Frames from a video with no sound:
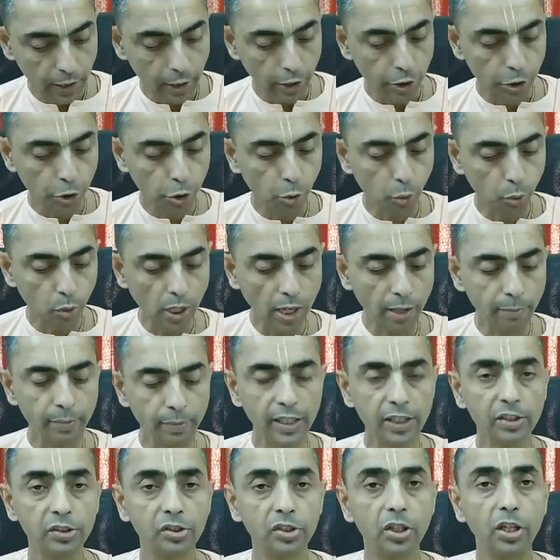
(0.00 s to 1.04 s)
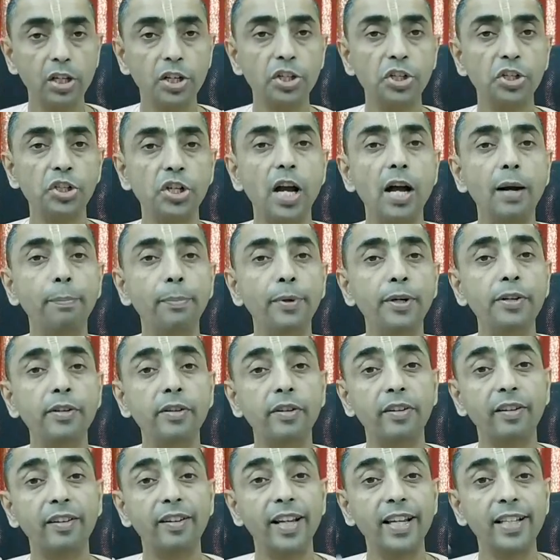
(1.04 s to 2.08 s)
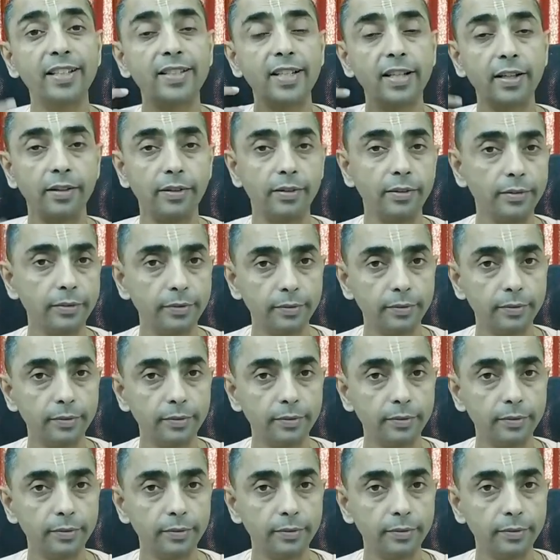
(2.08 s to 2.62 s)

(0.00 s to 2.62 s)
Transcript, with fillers: Shura means sharpened razor.